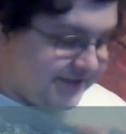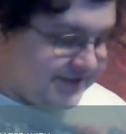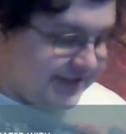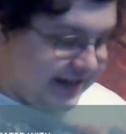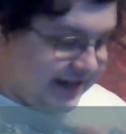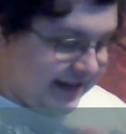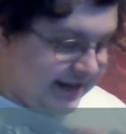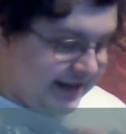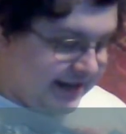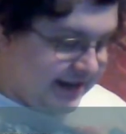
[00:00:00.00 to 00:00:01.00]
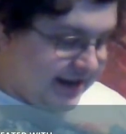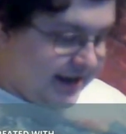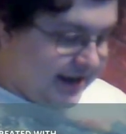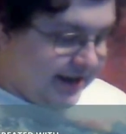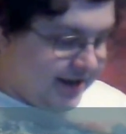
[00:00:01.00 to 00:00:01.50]
seen,
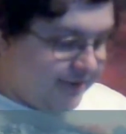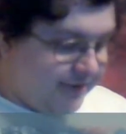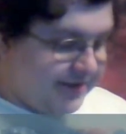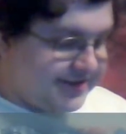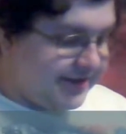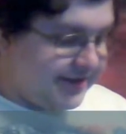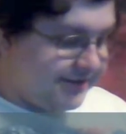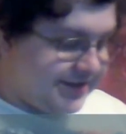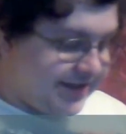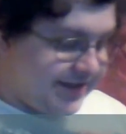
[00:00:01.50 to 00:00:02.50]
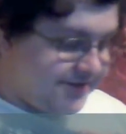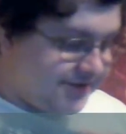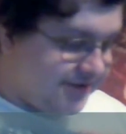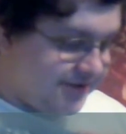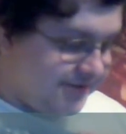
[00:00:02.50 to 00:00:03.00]
you know, recently with the Titans
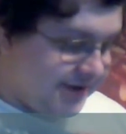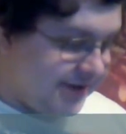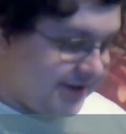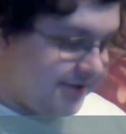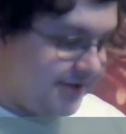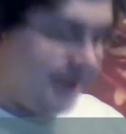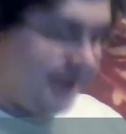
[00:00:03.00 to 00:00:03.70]
Return moniker on